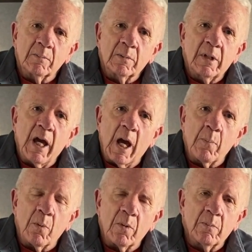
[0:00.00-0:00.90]

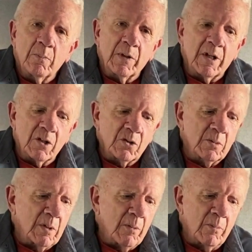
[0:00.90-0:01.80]
camper, because
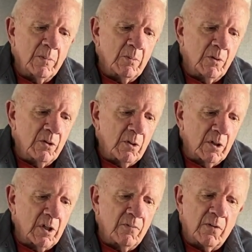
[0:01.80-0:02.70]
when you're
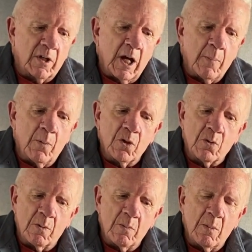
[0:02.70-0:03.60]
looking for campers,
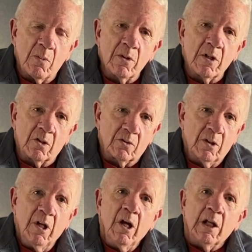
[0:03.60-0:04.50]
remember this:
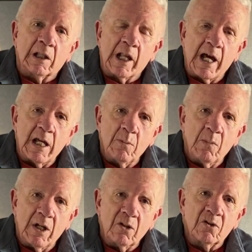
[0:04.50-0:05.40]
light
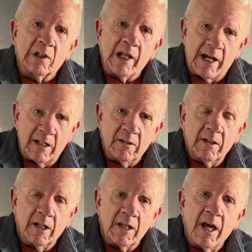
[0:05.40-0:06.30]
means light
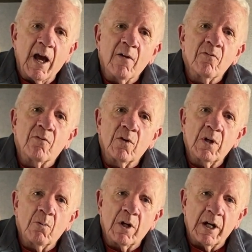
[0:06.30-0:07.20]
in every
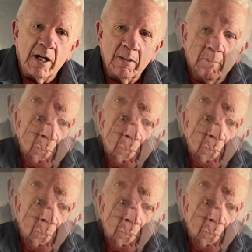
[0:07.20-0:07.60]
way.